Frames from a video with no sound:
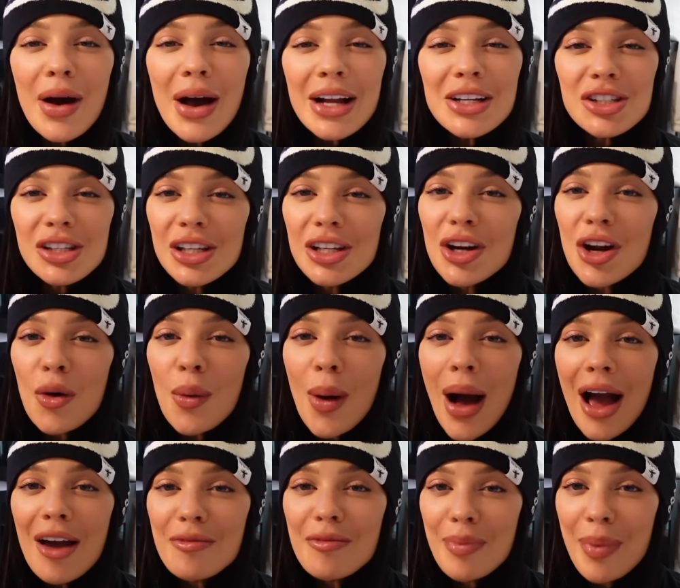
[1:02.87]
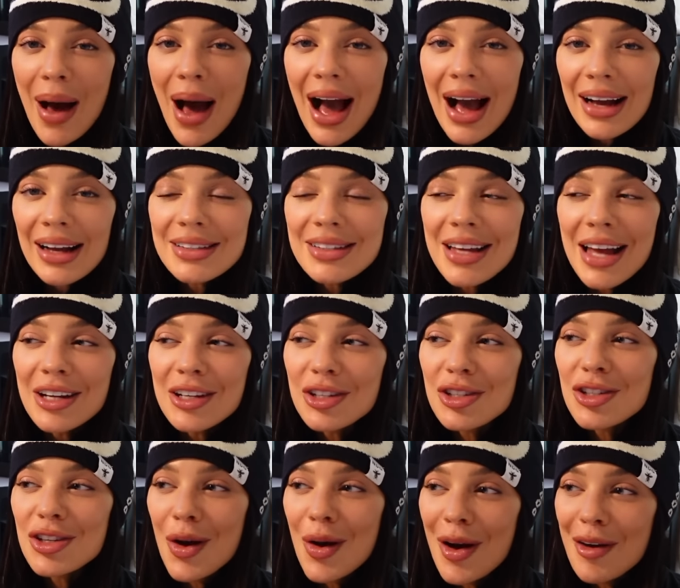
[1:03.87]
actually know what I've packed. I
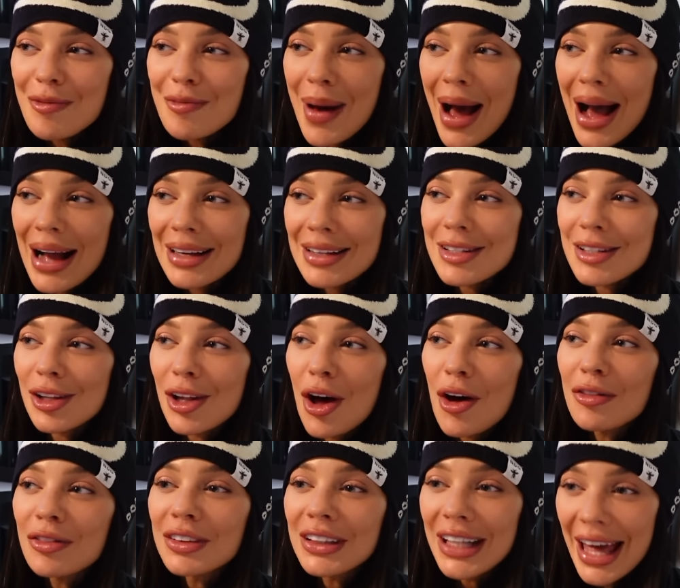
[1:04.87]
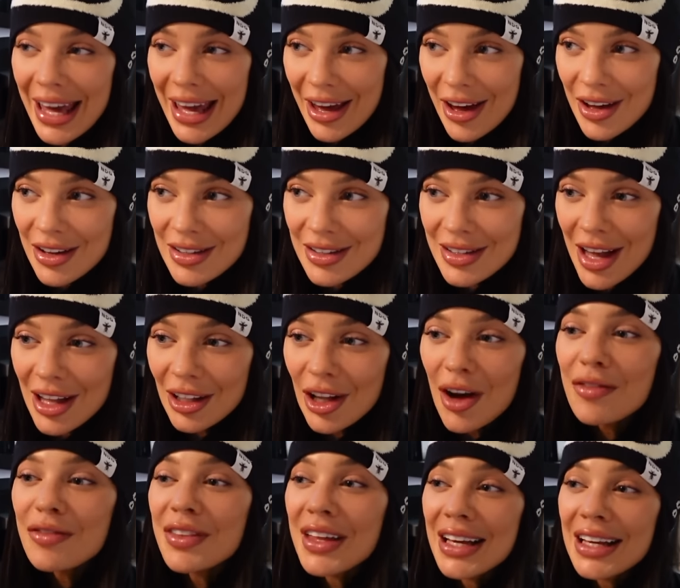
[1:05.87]
just know I've packed a lot of layers, a lot
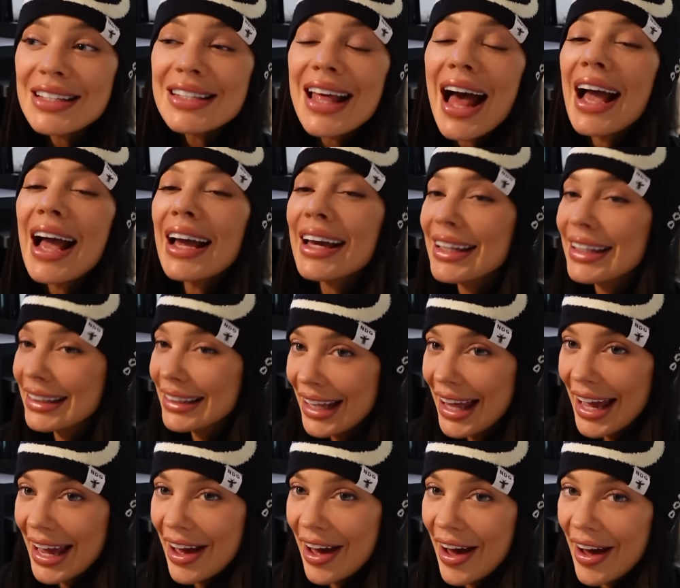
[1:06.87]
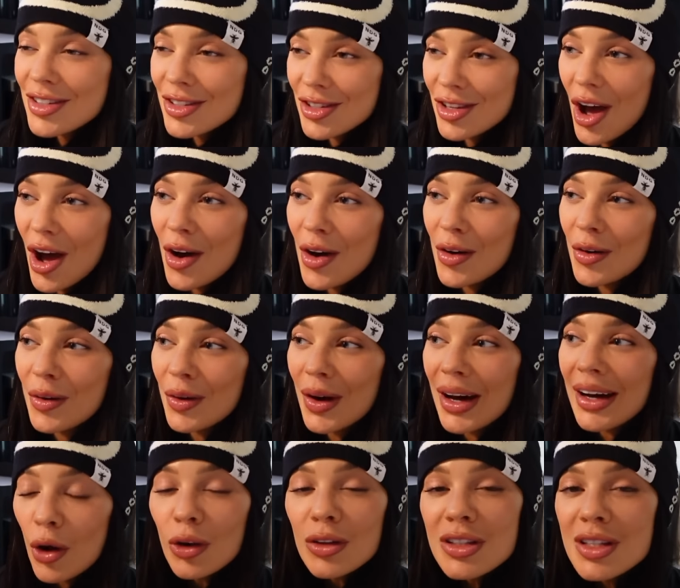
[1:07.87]
of things that I can layer. So
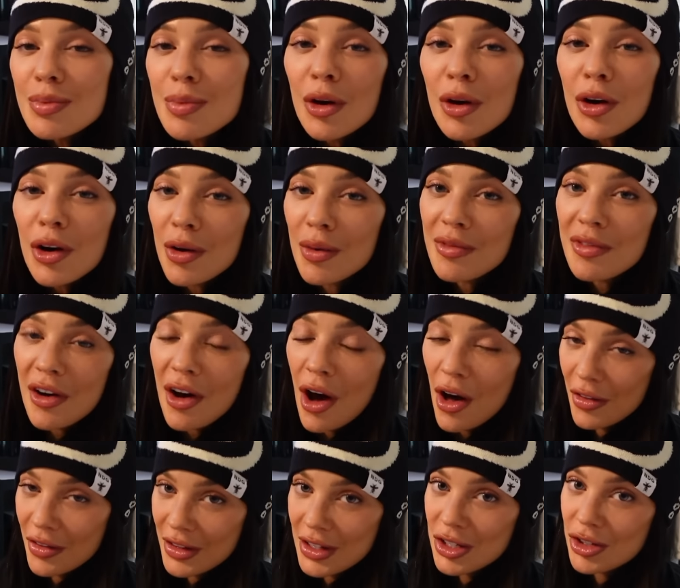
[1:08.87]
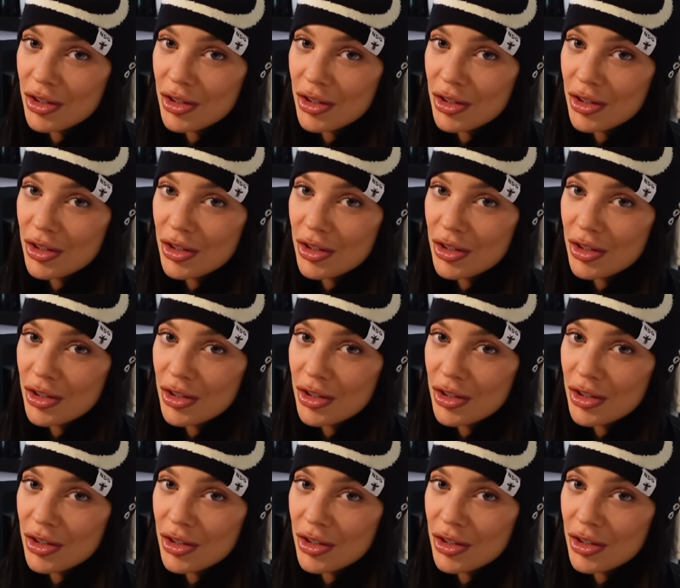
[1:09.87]
ultimate comfort on this